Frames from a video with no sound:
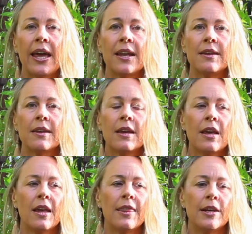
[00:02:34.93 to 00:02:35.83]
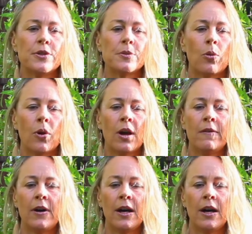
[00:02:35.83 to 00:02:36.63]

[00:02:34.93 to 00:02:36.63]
And there's more of